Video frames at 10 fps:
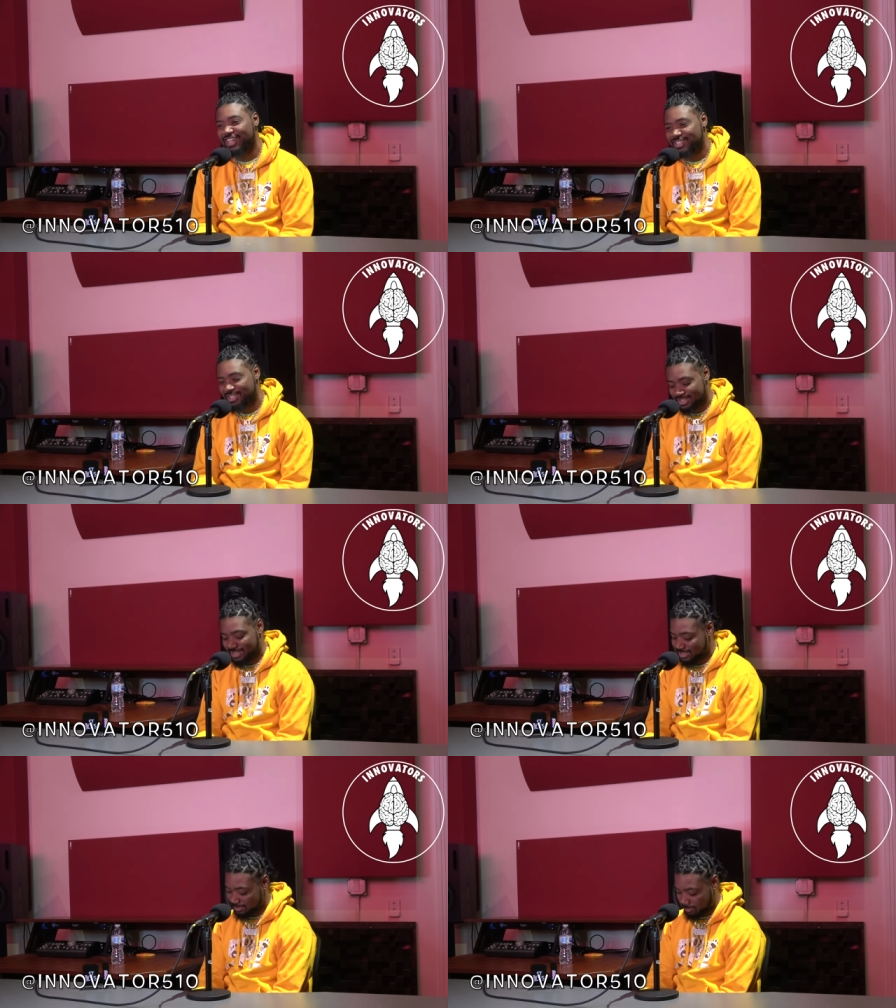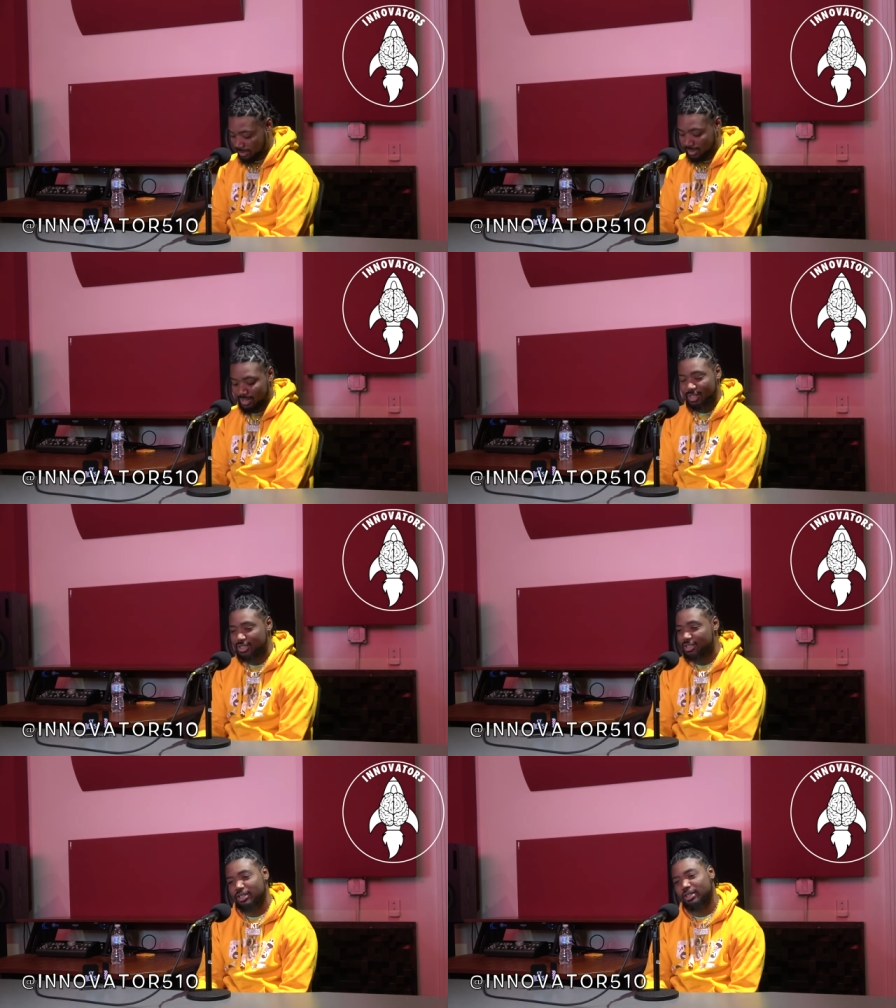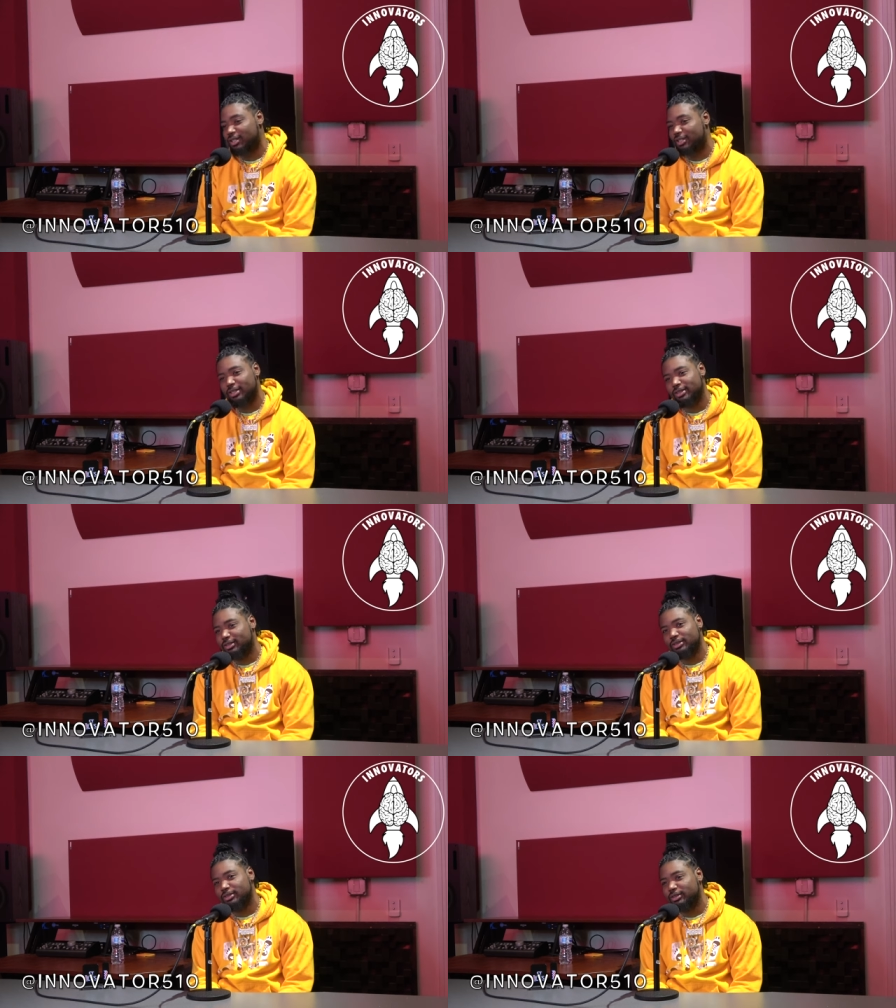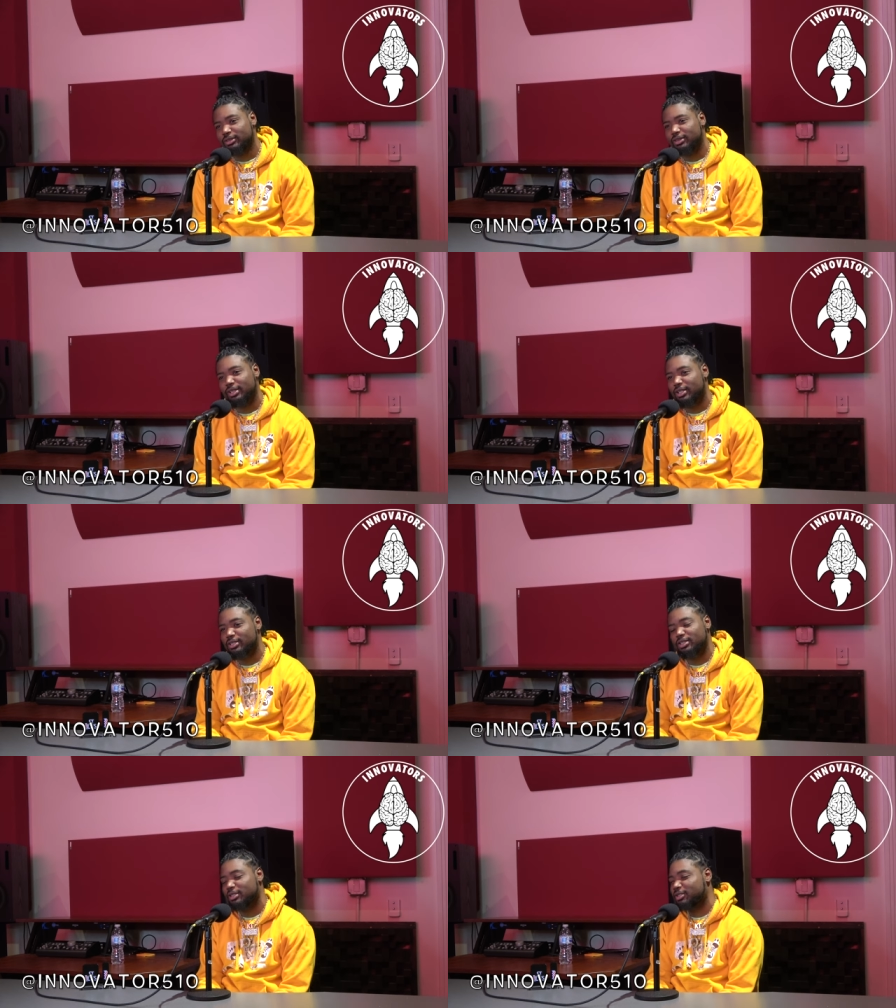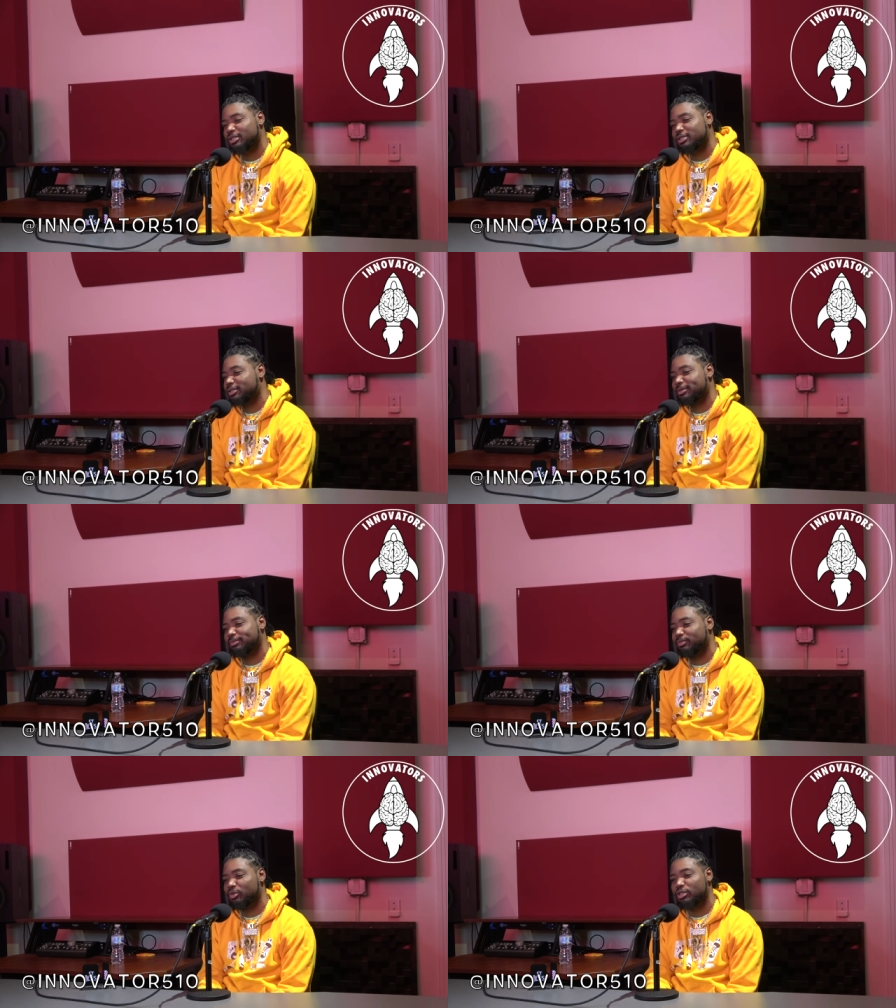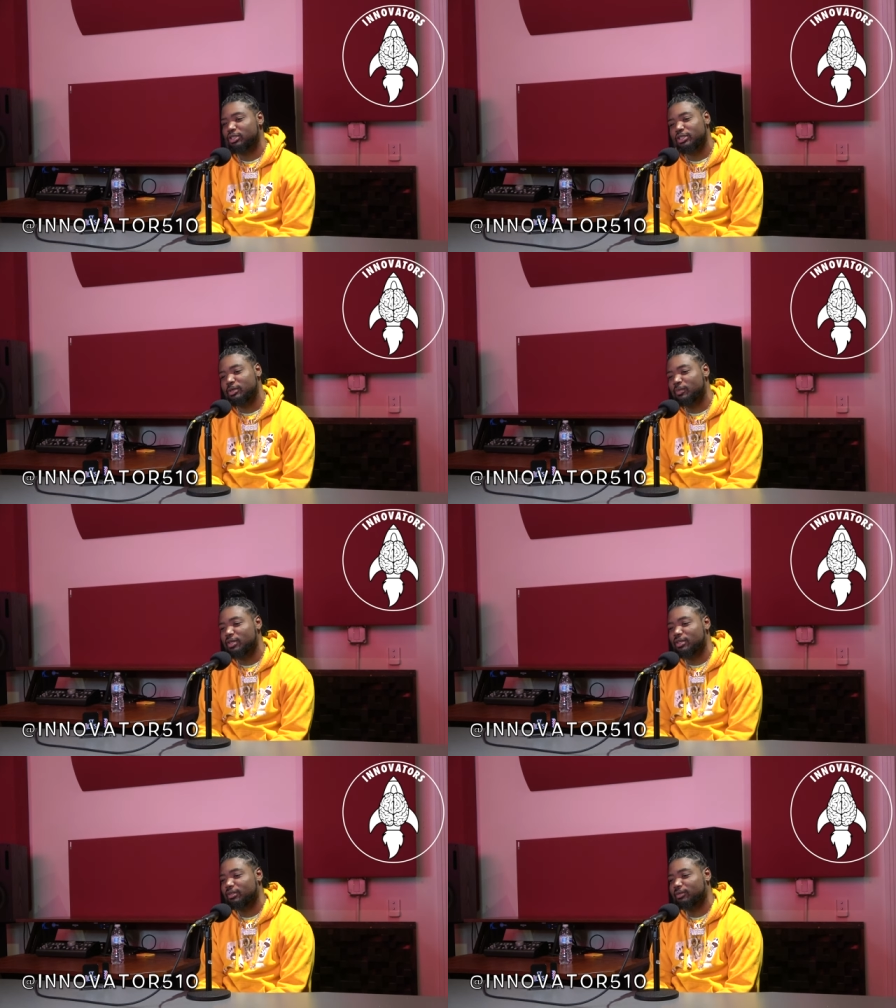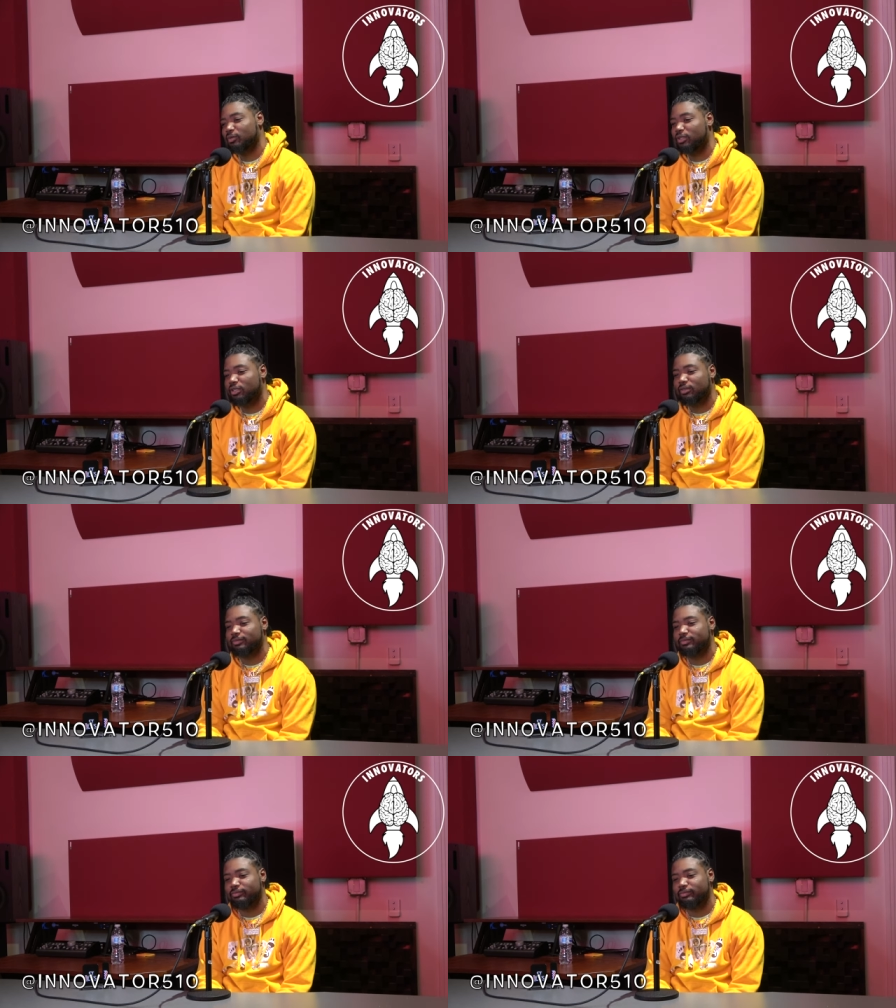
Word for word: That's just, man, that, just me, really.